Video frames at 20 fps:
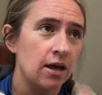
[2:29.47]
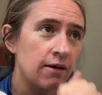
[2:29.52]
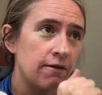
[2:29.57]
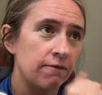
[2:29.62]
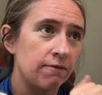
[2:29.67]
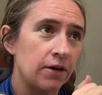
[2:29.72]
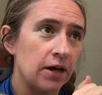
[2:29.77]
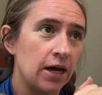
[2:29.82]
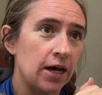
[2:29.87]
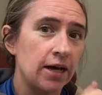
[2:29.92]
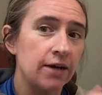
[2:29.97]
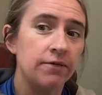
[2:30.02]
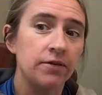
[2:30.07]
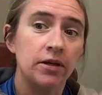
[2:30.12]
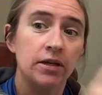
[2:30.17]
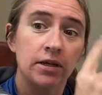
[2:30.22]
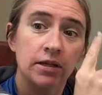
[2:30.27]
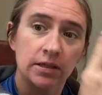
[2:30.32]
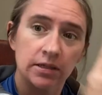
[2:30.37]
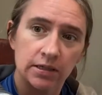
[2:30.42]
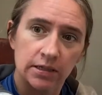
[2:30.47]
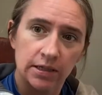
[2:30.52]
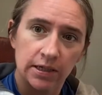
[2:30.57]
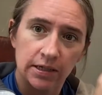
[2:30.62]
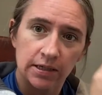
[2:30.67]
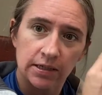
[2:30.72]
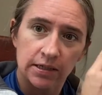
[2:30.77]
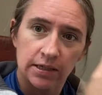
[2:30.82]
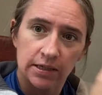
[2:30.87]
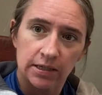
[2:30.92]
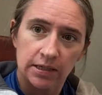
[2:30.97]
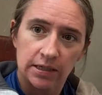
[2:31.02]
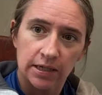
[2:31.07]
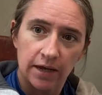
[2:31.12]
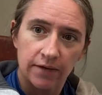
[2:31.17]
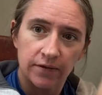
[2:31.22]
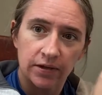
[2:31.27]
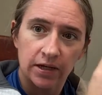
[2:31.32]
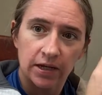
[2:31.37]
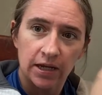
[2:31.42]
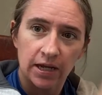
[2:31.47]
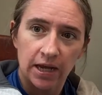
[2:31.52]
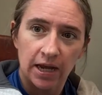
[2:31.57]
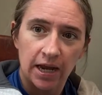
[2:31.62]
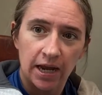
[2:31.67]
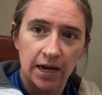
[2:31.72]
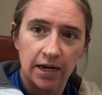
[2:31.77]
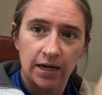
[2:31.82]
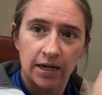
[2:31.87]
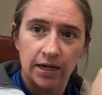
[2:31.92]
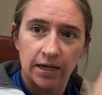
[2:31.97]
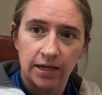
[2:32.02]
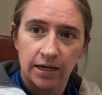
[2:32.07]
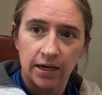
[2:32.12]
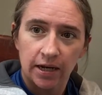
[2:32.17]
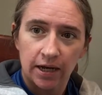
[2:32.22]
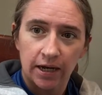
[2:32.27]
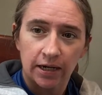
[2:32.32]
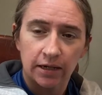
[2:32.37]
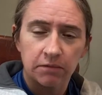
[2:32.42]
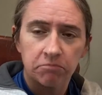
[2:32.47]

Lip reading: 5, 6, 7, 8, 9.